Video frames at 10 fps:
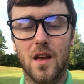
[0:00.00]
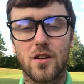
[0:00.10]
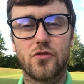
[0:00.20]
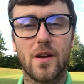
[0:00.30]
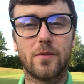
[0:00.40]

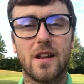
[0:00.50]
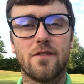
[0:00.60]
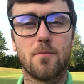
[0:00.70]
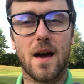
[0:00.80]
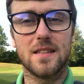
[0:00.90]
Grip can have
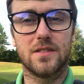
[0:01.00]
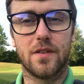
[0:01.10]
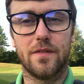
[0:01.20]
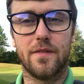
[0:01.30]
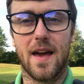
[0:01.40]
a massive
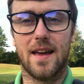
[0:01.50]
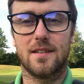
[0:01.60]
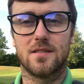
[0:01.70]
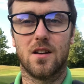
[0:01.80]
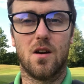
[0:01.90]

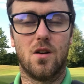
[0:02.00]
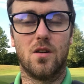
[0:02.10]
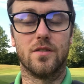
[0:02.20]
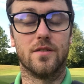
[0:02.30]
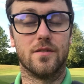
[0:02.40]
effect
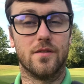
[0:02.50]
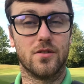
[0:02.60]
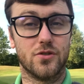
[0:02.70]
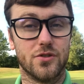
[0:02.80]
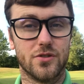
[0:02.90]
on not
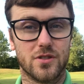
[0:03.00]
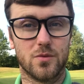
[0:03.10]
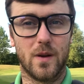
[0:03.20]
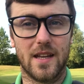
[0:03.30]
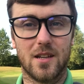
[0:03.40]
just your
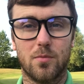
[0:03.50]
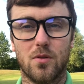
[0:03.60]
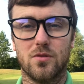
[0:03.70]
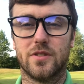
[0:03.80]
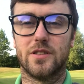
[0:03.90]
swing but
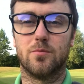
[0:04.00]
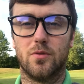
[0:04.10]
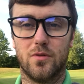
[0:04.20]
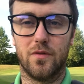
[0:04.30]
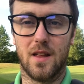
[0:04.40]
also your
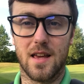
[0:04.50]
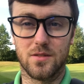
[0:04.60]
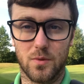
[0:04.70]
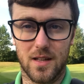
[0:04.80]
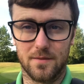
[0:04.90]
ball flight as
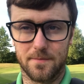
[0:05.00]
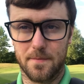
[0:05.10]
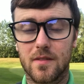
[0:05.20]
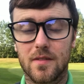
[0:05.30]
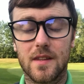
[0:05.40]
well.
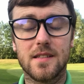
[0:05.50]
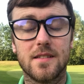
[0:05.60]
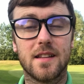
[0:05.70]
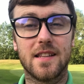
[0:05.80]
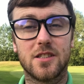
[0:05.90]
This
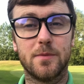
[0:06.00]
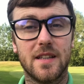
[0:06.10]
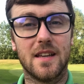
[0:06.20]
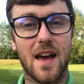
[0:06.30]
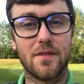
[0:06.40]
has led to
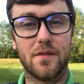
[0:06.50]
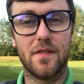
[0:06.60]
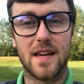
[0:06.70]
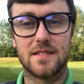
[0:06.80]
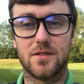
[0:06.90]
me having
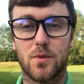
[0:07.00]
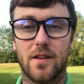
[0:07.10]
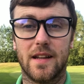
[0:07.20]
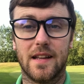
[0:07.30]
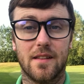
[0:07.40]
phases where
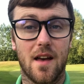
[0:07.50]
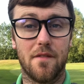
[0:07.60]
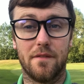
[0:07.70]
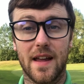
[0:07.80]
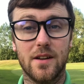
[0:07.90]
I hit a
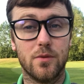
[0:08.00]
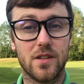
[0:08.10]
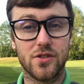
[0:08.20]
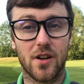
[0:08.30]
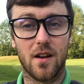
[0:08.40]
fade with the
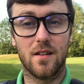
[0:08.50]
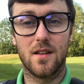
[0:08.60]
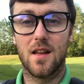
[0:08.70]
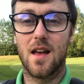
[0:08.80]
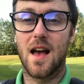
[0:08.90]
shot
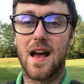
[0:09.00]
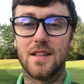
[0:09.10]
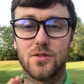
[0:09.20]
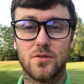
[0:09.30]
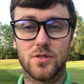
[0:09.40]

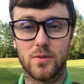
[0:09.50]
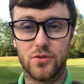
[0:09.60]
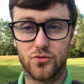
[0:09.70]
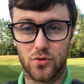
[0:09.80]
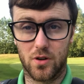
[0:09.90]
and also a
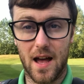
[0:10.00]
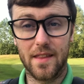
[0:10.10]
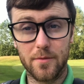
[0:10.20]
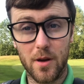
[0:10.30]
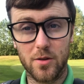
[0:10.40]
draw. At
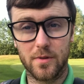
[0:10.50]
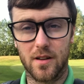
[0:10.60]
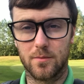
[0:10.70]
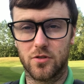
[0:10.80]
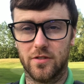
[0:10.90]
the moment
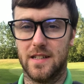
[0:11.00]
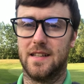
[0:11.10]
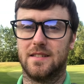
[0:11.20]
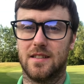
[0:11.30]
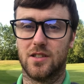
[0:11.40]
I'm currently
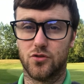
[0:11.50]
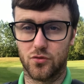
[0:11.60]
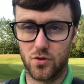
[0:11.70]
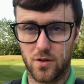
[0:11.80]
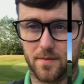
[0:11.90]
hitting a
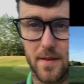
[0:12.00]
draw.